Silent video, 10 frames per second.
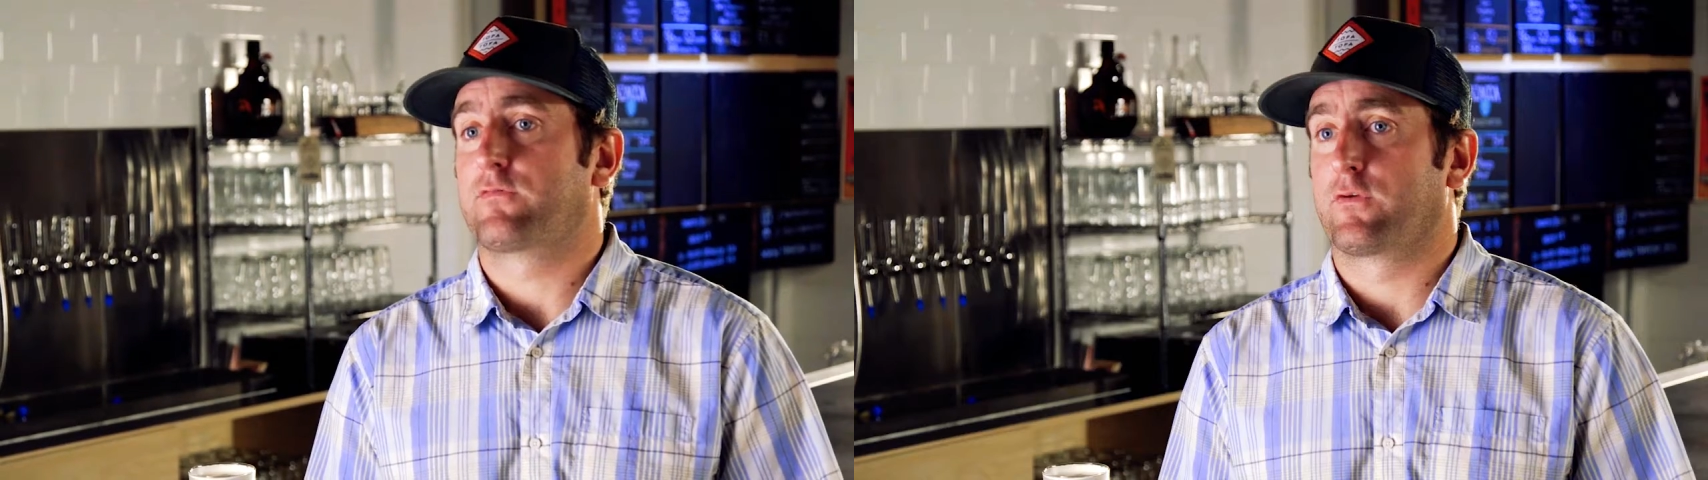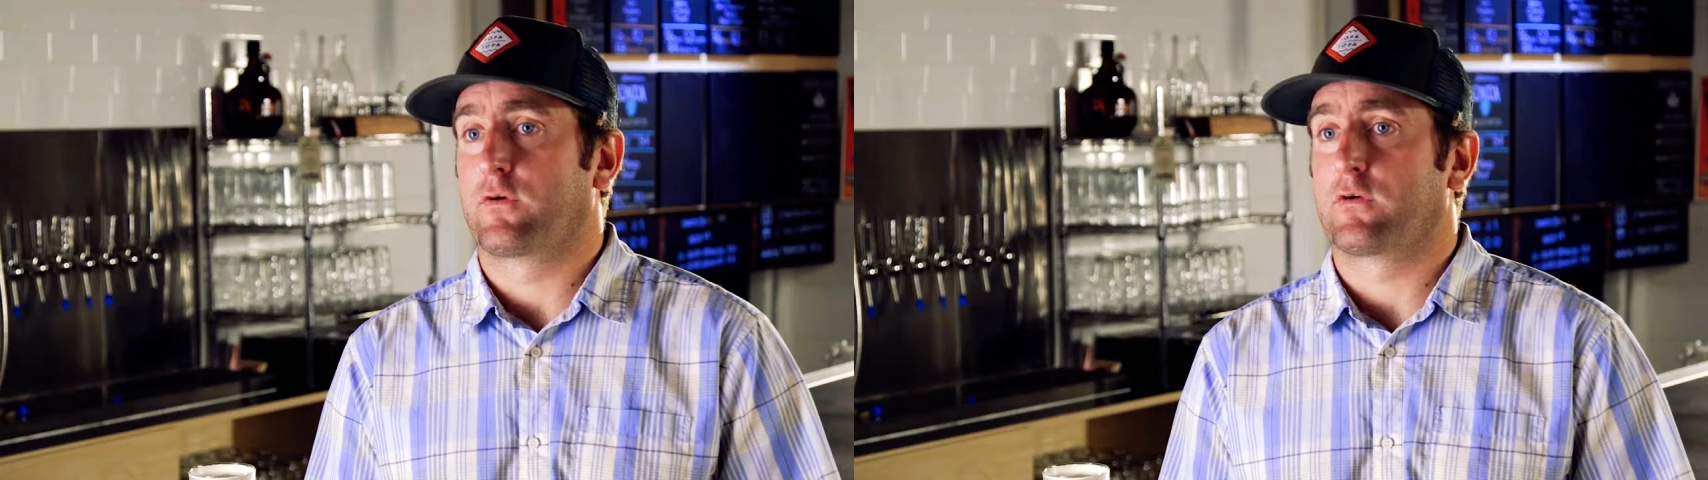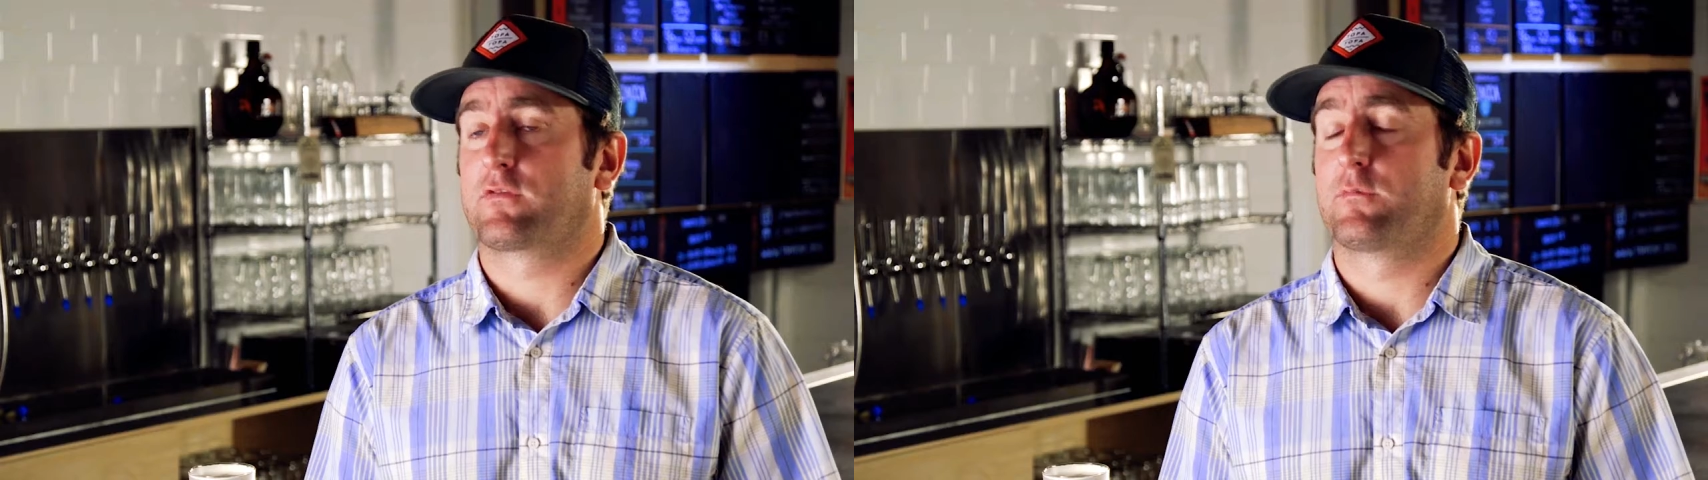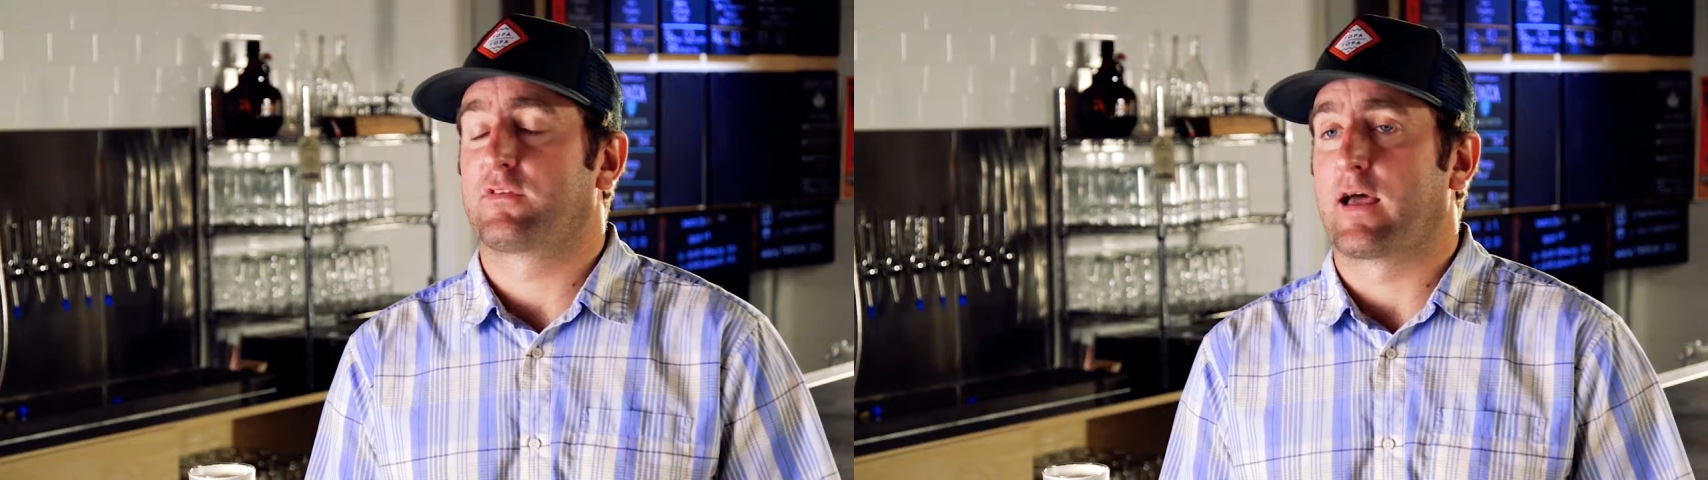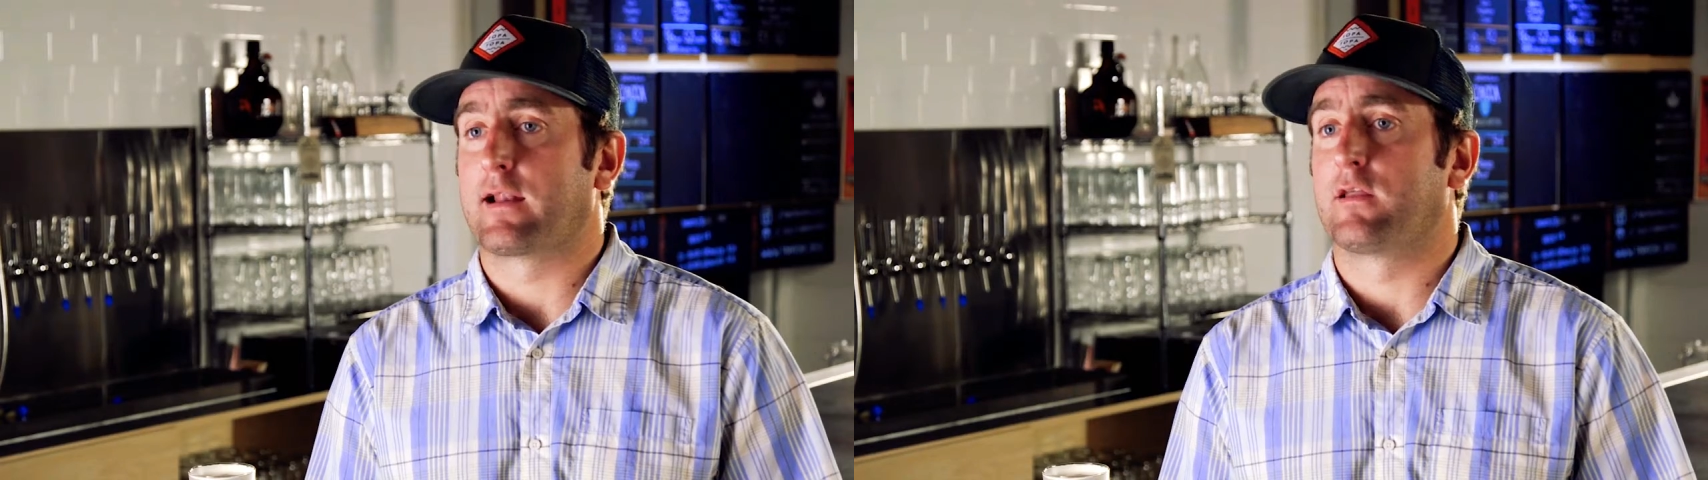for some
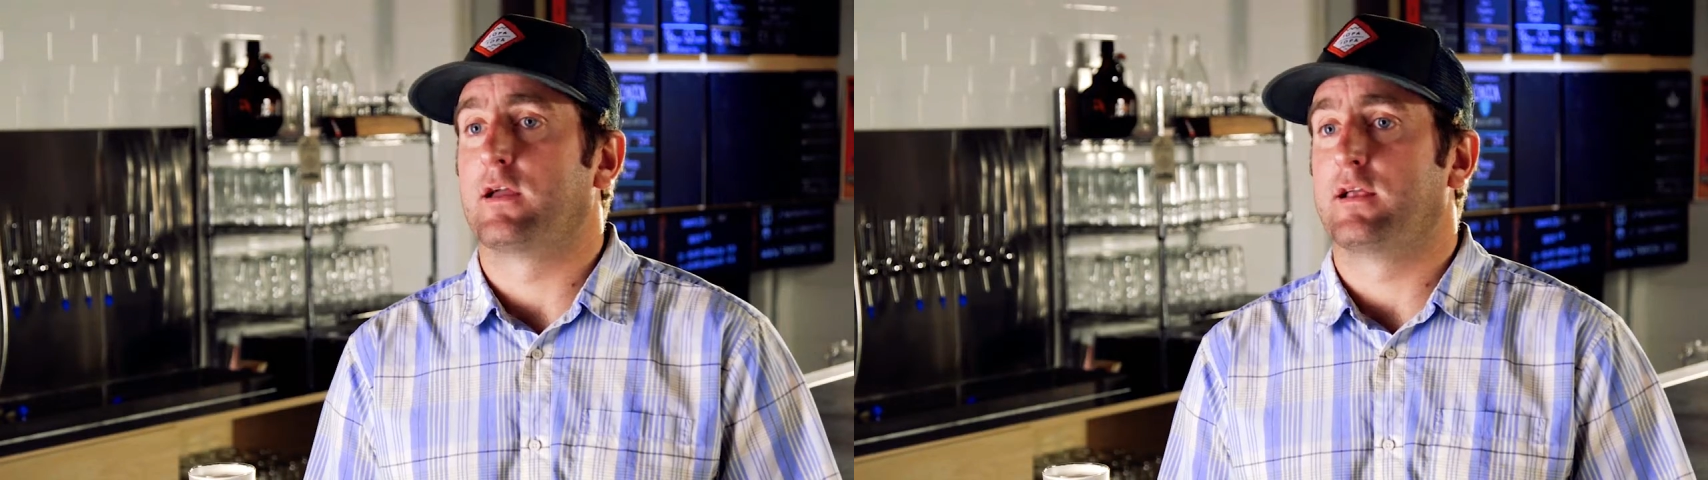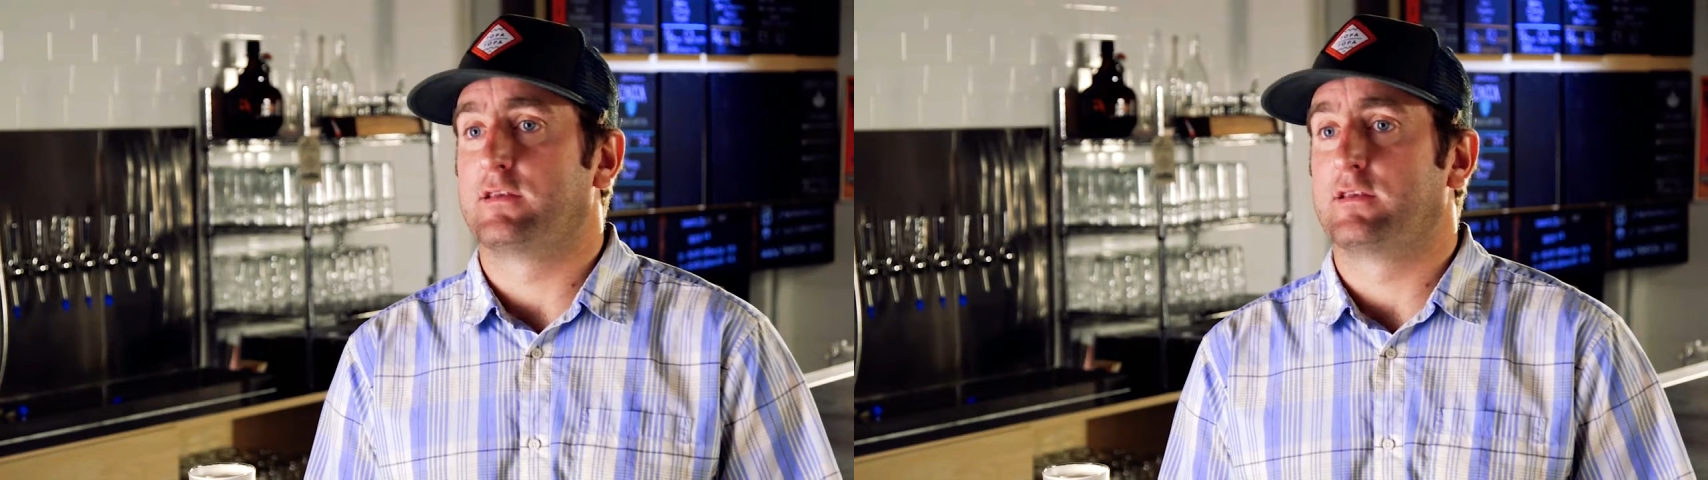satellite